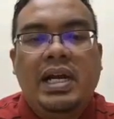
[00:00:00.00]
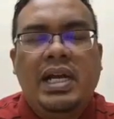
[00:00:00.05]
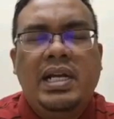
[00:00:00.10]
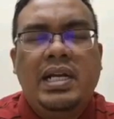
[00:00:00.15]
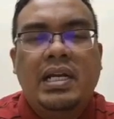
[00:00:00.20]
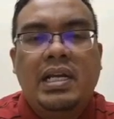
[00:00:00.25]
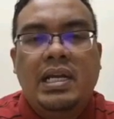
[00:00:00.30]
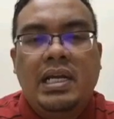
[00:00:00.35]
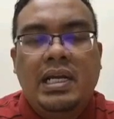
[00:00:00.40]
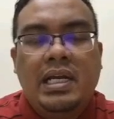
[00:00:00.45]
All
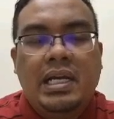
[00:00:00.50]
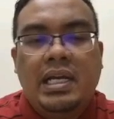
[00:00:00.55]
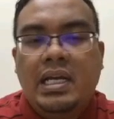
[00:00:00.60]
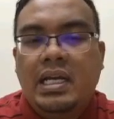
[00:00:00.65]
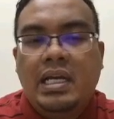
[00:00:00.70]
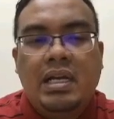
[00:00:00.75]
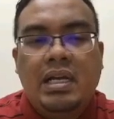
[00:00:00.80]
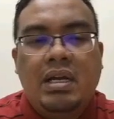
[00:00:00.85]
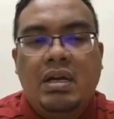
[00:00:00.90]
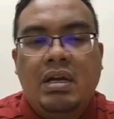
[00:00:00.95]
right,
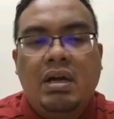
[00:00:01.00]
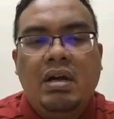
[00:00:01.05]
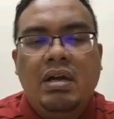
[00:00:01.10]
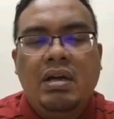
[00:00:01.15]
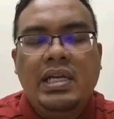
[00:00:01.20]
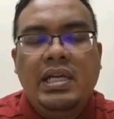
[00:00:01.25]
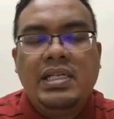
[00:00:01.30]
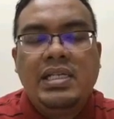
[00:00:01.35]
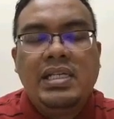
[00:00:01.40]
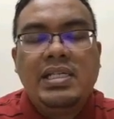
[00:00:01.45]

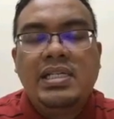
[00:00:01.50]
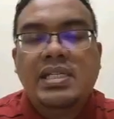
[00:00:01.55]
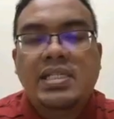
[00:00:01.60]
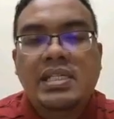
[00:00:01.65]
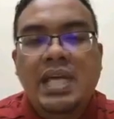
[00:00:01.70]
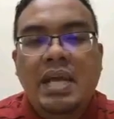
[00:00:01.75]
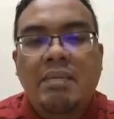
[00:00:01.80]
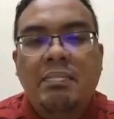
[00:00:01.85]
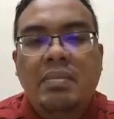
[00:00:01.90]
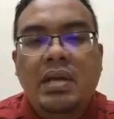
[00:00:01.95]
all is
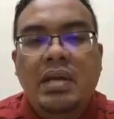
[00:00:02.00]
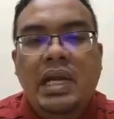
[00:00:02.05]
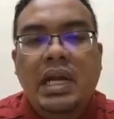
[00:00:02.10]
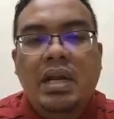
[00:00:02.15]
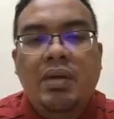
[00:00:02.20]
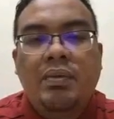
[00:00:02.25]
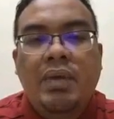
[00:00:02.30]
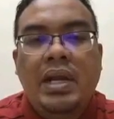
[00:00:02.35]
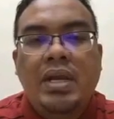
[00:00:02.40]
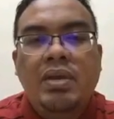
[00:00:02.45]
the same
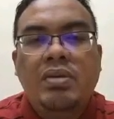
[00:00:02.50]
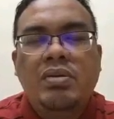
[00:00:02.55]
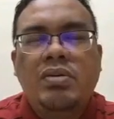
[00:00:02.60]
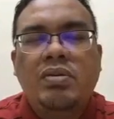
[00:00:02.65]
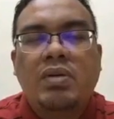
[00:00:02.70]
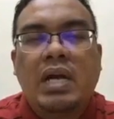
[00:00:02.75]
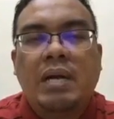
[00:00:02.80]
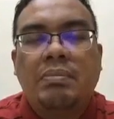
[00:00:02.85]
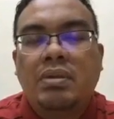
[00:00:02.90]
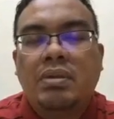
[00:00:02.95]
that when you
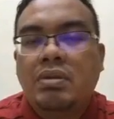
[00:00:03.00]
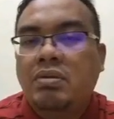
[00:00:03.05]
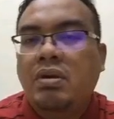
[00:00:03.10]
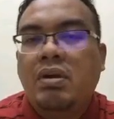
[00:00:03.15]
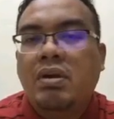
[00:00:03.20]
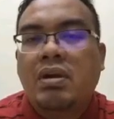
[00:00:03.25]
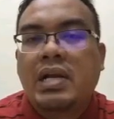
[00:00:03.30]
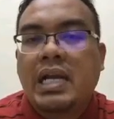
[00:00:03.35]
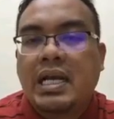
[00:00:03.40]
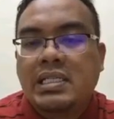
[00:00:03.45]
go
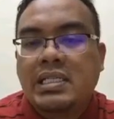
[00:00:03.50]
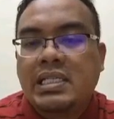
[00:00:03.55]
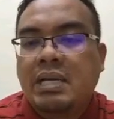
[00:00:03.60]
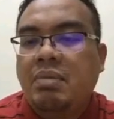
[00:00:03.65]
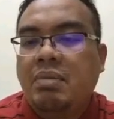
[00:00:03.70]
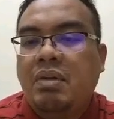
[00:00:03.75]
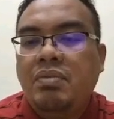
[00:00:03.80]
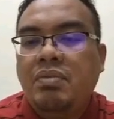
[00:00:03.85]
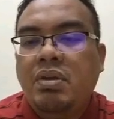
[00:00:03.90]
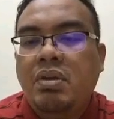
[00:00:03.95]
up to your
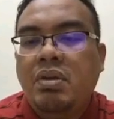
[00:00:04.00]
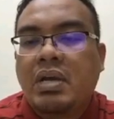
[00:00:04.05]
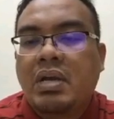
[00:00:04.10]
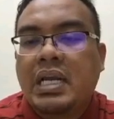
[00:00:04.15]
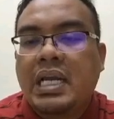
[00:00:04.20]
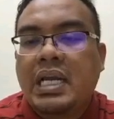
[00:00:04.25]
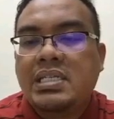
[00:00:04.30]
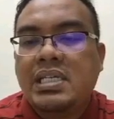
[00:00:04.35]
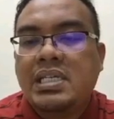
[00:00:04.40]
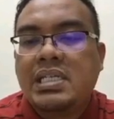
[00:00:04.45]
class. Some of you,
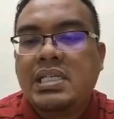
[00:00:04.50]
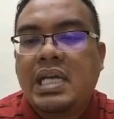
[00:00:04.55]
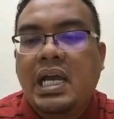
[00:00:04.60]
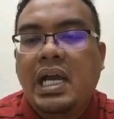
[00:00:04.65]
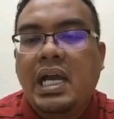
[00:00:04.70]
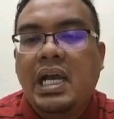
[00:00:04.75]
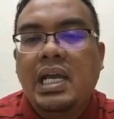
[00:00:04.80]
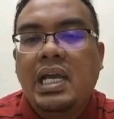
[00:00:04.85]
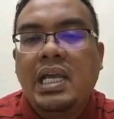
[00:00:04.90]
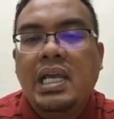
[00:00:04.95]
your classes
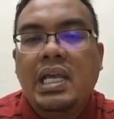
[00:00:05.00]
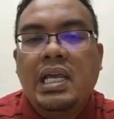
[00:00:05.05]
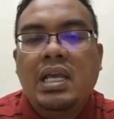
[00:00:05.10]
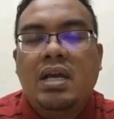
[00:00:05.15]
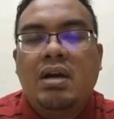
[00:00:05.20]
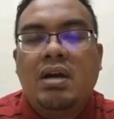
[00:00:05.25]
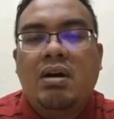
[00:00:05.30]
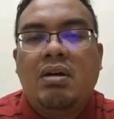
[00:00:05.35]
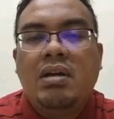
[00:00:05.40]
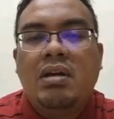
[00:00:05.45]
are
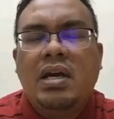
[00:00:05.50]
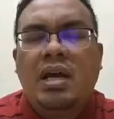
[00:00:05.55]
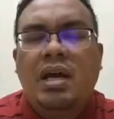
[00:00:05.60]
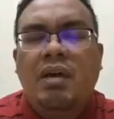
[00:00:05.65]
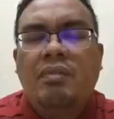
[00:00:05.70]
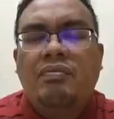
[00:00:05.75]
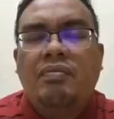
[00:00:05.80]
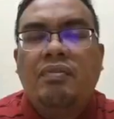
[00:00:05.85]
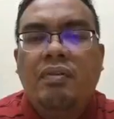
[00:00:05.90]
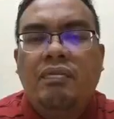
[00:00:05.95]
on
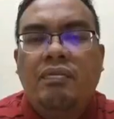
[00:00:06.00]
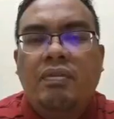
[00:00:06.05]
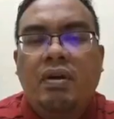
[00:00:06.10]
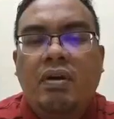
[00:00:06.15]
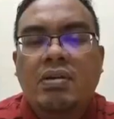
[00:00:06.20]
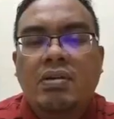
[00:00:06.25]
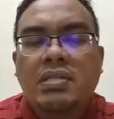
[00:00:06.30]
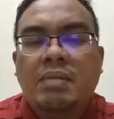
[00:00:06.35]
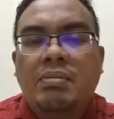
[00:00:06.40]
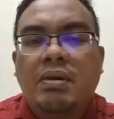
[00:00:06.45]
the 4th
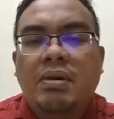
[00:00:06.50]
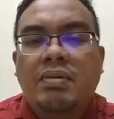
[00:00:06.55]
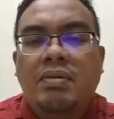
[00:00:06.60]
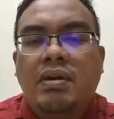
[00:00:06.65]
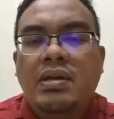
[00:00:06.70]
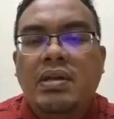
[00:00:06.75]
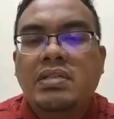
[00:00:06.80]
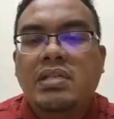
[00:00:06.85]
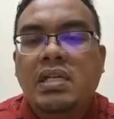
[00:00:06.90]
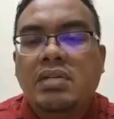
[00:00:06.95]
floor, some
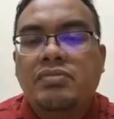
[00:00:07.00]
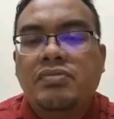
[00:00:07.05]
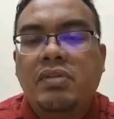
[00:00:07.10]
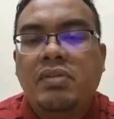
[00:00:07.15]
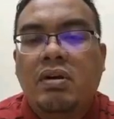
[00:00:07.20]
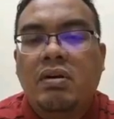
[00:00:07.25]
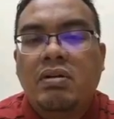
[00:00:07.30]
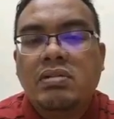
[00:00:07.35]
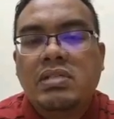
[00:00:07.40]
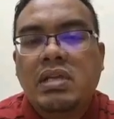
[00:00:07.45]
of you on the
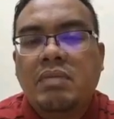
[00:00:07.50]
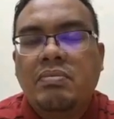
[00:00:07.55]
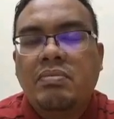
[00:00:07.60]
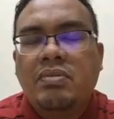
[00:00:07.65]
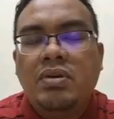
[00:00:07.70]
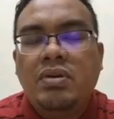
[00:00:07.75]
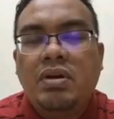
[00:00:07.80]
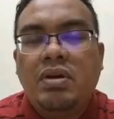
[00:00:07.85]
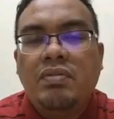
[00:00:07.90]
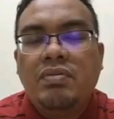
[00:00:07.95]
6th floor,
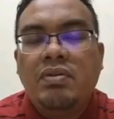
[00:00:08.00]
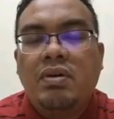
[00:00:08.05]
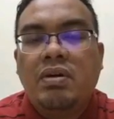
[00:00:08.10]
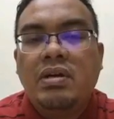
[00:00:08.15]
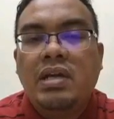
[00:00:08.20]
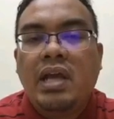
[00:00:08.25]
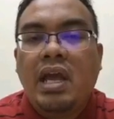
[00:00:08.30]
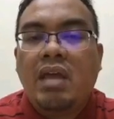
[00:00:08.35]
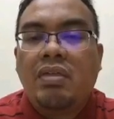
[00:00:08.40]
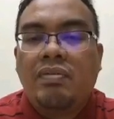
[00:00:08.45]
some of
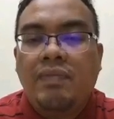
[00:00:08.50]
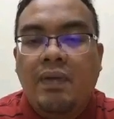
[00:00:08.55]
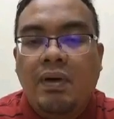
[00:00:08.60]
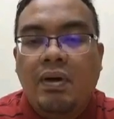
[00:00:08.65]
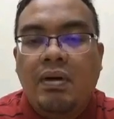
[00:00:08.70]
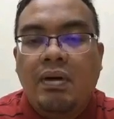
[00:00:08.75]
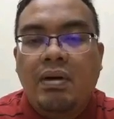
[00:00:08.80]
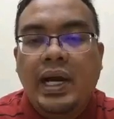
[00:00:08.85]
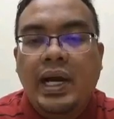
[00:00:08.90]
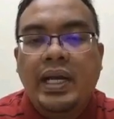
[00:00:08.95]
you on the 8th
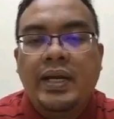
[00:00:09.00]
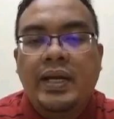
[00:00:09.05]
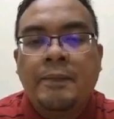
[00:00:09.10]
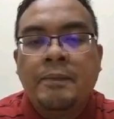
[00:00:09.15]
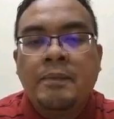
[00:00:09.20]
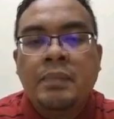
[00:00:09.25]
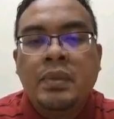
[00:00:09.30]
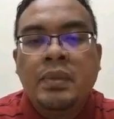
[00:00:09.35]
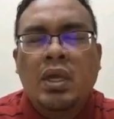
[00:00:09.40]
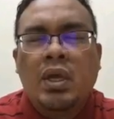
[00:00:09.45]
floor,
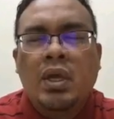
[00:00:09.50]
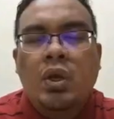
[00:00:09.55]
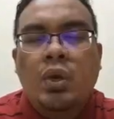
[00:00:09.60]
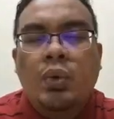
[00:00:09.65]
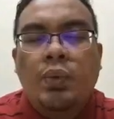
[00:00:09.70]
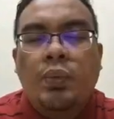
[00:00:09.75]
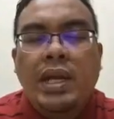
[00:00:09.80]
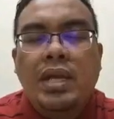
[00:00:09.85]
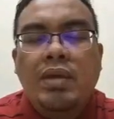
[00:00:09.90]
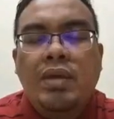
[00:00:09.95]
right?
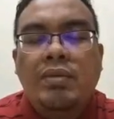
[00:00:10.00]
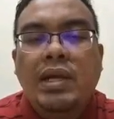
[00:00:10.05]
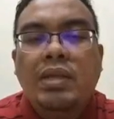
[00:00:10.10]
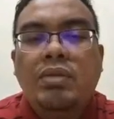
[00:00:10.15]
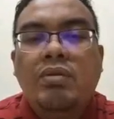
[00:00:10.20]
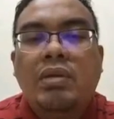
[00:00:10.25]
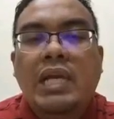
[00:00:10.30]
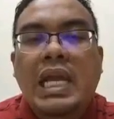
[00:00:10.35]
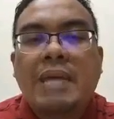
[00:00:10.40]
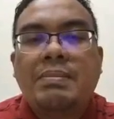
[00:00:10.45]
When you
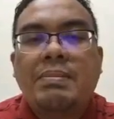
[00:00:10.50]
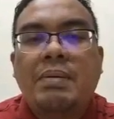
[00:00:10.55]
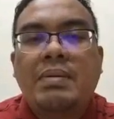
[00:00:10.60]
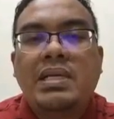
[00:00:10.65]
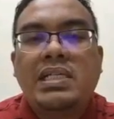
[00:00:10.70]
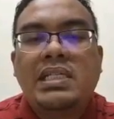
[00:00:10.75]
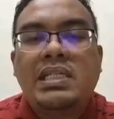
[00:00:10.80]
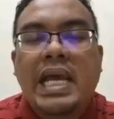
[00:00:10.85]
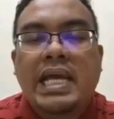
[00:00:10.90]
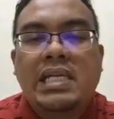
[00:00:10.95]
want to climb
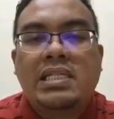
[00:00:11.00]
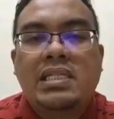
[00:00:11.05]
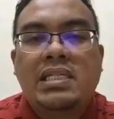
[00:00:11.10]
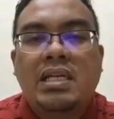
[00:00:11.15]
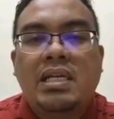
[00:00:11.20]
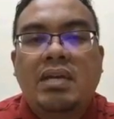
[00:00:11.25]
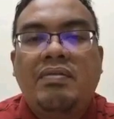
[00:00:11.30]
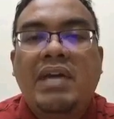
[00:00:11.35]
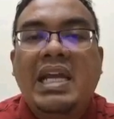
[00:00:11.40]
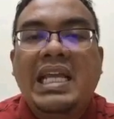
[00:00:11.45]
up the
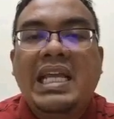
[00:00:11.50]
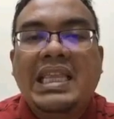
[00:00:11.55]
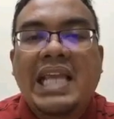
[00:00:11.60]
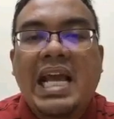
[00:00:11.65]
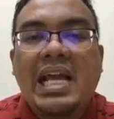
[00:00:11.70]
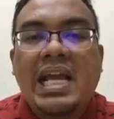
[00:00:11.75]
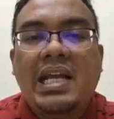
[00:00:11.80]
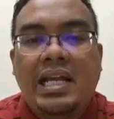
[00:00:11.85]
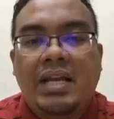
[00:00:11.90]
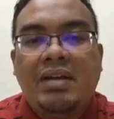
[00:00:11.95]
stairs,
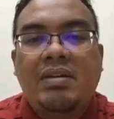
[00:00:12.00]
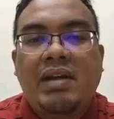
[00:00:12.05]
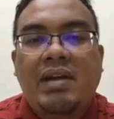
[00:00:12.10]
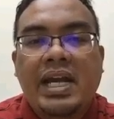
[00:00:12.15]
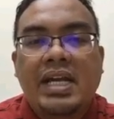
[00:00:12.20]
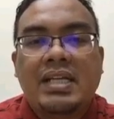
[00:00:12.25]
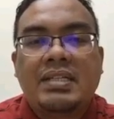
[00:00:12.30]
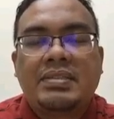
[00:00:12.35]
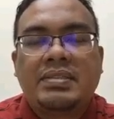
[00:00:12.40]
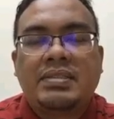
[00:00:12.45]
very tiring,
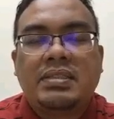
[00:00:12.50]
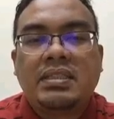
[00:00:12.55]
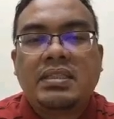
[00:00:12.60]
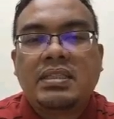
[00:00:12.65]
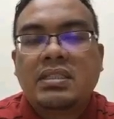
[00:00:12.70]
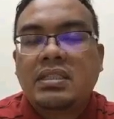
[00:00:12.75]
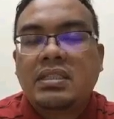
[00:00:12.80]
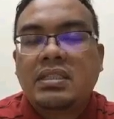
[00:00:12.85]
correct?